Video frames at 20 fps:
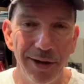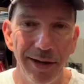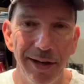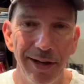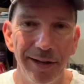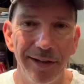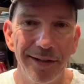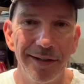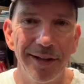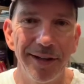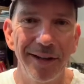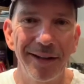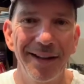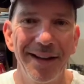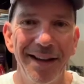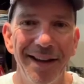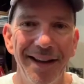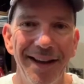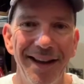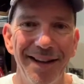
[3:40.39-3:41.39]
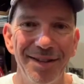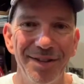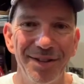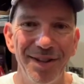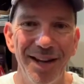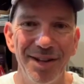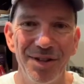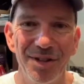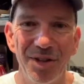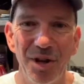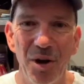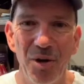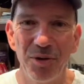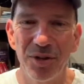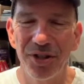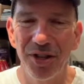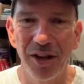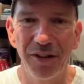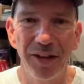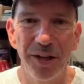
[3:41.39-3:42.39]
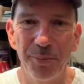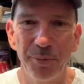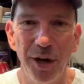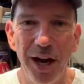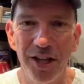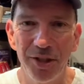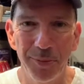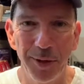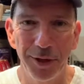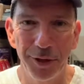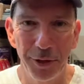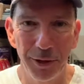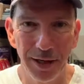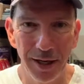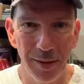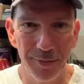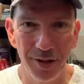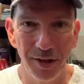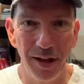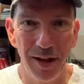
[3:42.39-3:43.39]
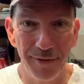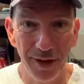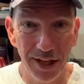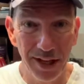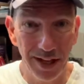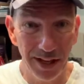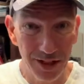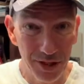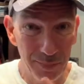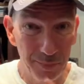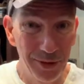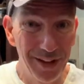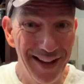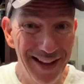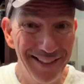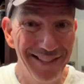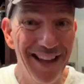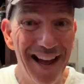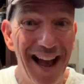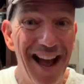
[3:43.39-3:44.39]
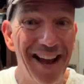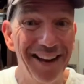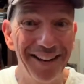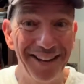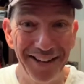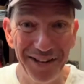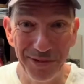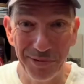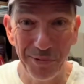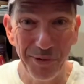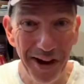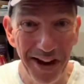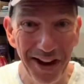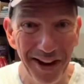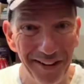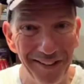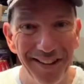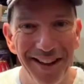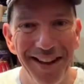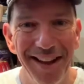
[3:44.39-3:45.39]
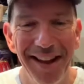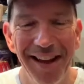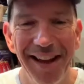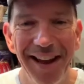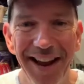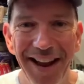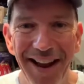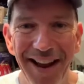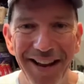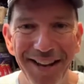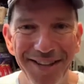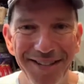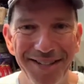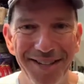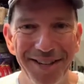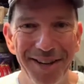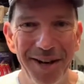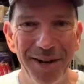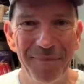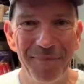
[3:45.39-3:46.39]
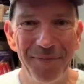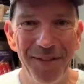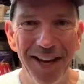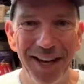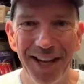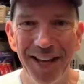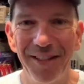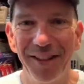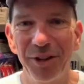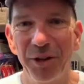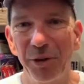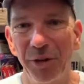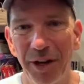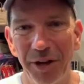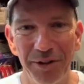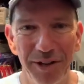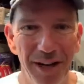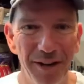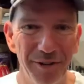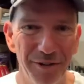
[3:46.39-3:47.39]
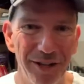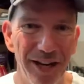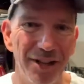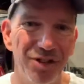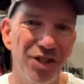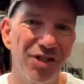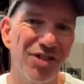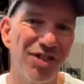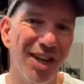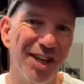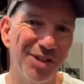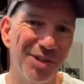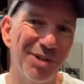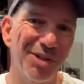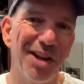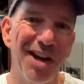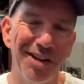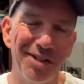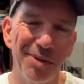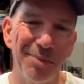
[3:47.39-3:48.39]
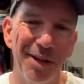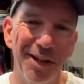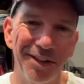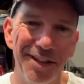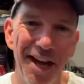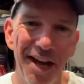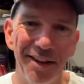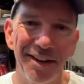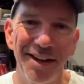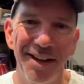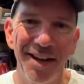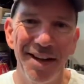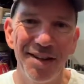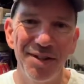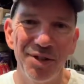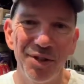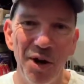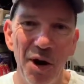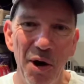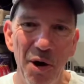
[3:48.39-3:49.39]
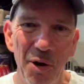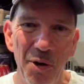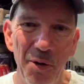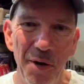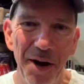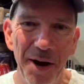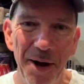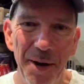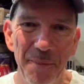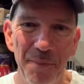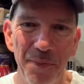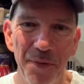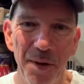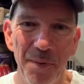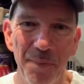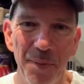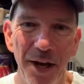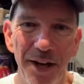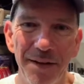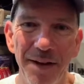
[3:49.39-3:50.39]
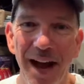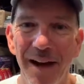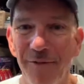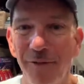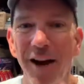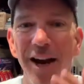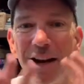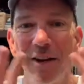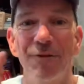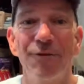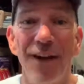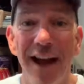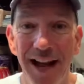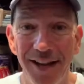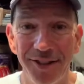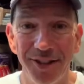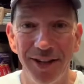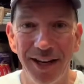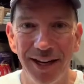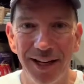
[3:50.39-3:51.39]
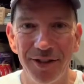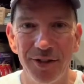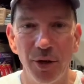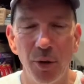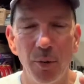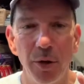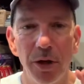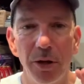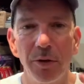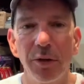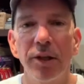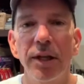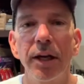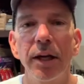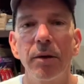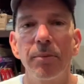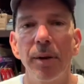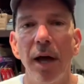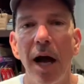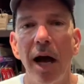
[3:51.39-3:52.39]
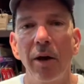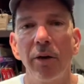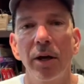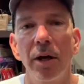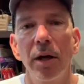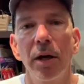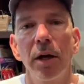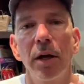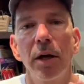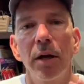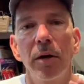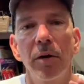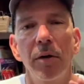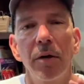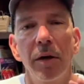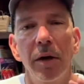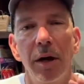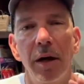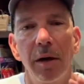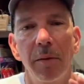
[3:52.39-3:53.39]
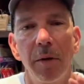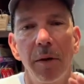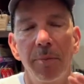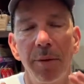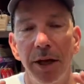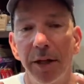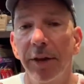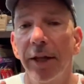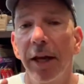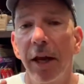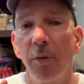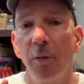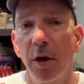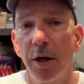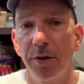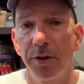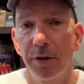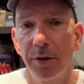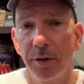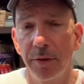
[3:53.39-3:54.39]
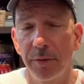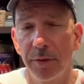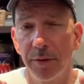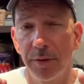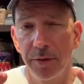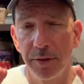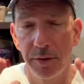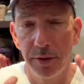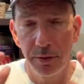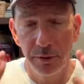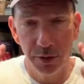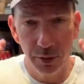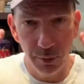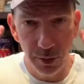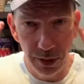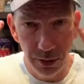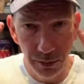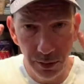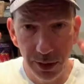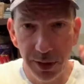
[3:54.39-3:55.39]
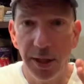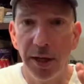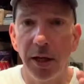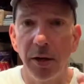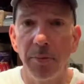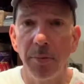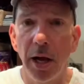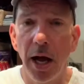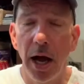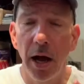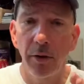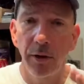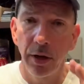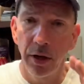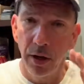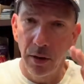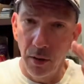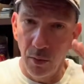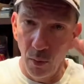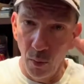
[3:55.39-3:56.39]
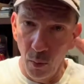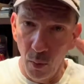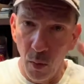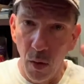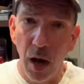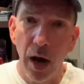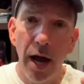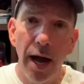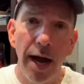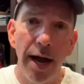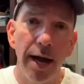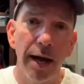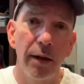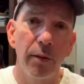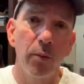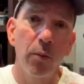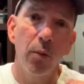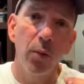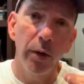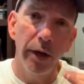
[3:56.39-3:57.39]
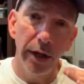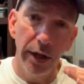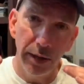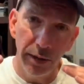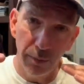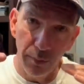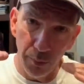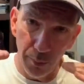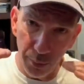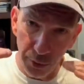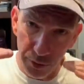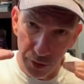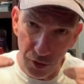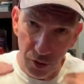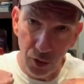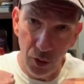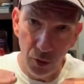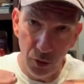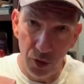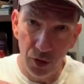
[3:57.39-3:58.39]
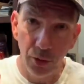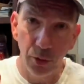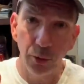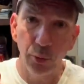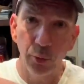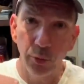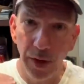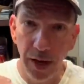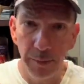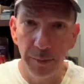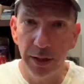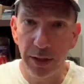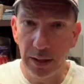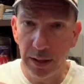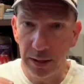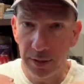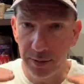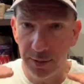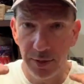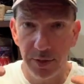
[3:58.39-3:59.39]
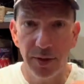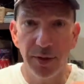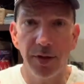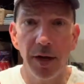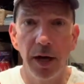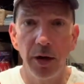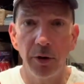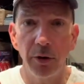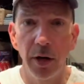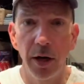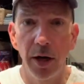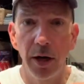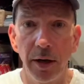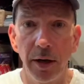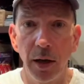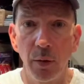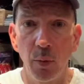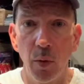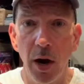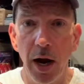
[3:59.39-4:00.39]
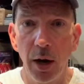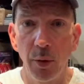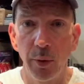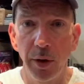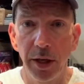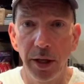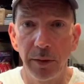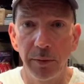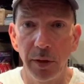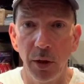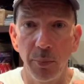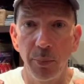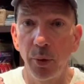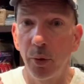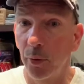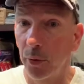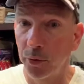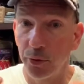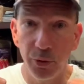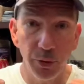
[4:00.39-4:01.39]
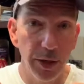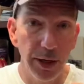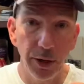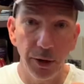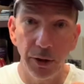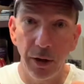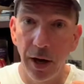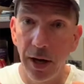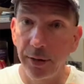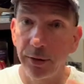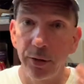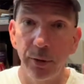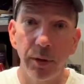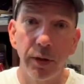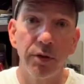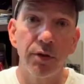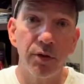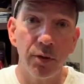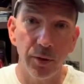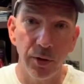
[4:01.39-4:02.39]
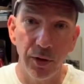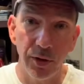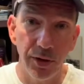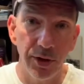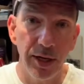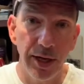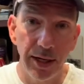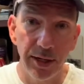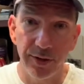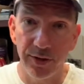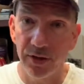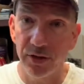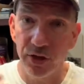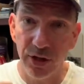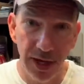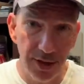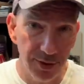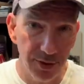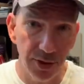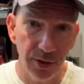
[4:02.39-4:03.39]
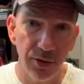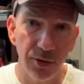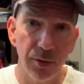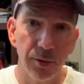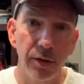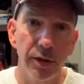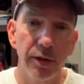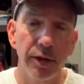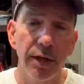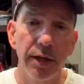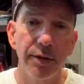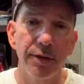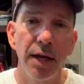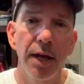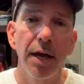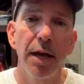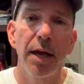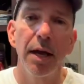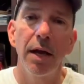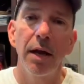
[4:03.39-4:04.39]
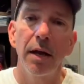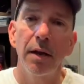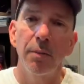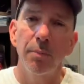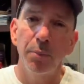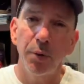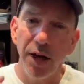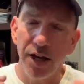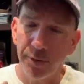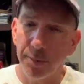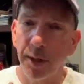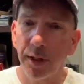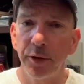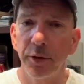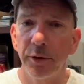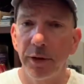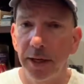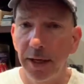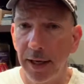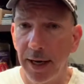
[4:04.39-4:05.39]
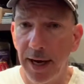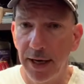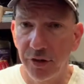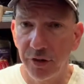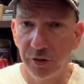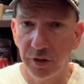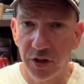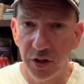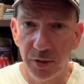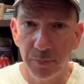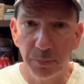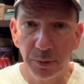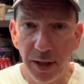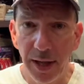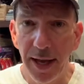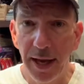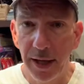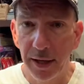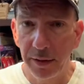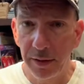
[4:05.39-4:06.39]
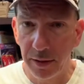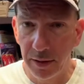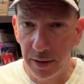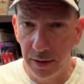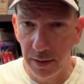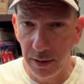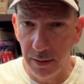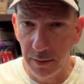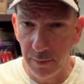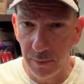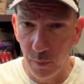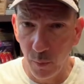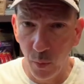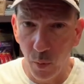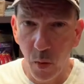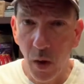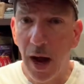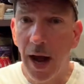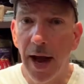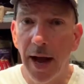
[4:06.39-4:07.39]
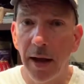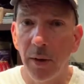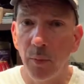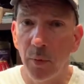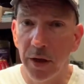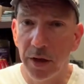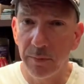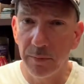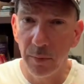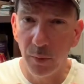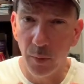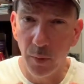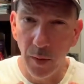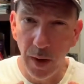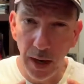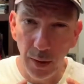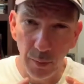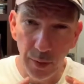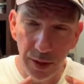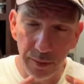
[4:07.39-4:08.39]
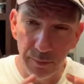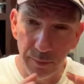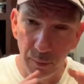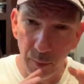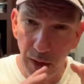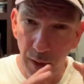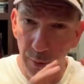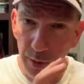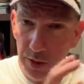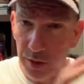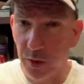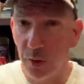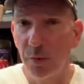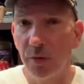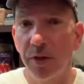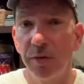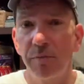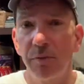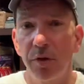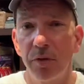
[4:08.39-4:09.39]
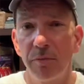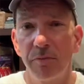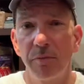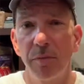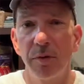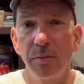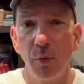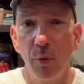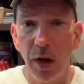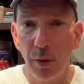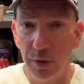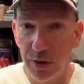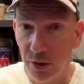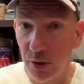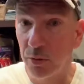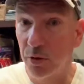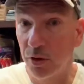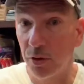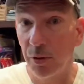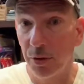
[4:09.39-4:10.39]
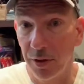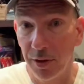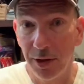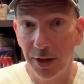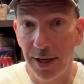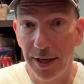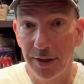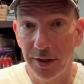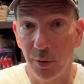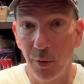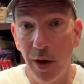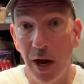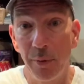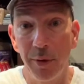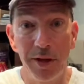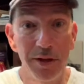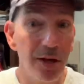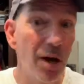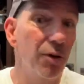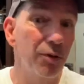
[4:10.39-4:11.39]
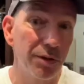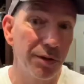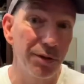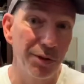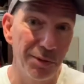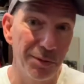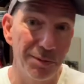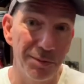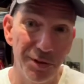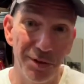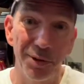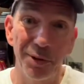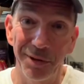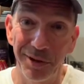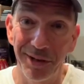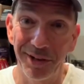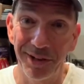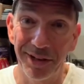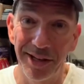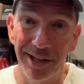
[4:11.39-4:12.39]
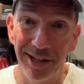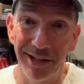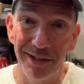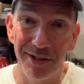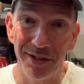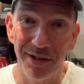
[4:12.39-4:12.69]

And so suddenly prospect theory comes to life and can explain that as well. And again, the little introduction section talks about that. So, but I find it fascinating. So when you think about a big thing I want you to do is when you think about why we pursue certain remedies, et cetera, why we pull the trigger on doing certain things, ingesting certain things. Prospect theory can actually explain why we do certain things and why we don't do certain things.